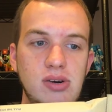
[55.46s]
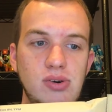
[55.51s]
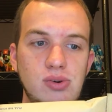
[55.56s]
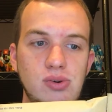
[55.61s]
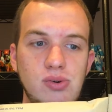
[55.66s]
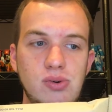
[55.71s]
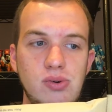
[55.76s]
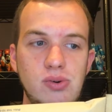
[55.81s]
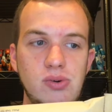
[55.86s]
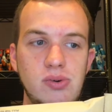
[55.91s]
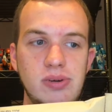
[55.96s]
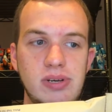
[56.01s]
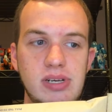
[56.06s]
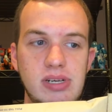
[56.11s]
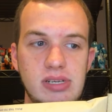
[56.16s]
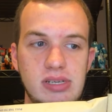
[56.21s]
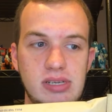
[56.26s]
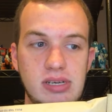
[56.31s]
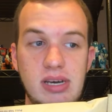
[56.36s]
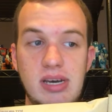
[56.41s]
Who
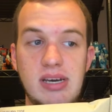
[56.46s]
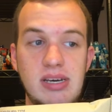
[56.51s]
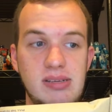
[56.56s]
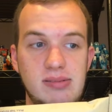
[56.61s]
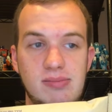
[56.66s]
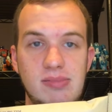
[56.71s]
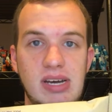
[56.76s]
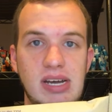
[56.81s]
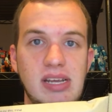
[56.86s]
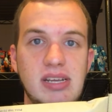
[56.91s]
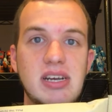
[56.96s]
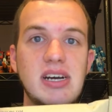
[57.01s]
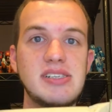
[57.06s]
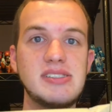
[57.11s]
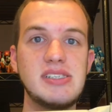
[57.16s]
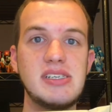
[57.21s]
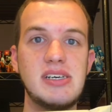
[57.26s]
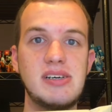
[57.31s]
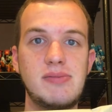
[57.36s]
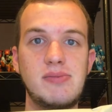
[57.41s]

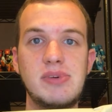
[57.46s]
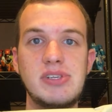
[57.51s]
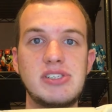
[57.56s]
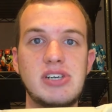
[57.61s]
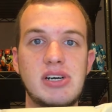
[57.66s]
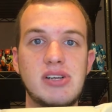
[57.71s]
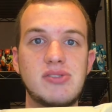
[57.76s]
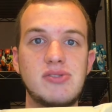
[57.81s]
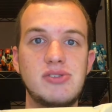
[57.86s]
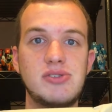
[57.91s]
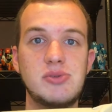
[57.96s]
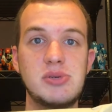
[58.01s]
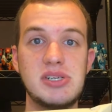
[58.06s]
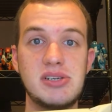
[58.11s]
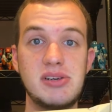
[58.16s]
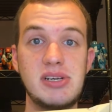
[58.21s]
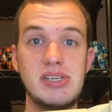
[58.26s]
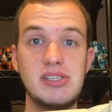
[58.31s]
we talked through Twitter.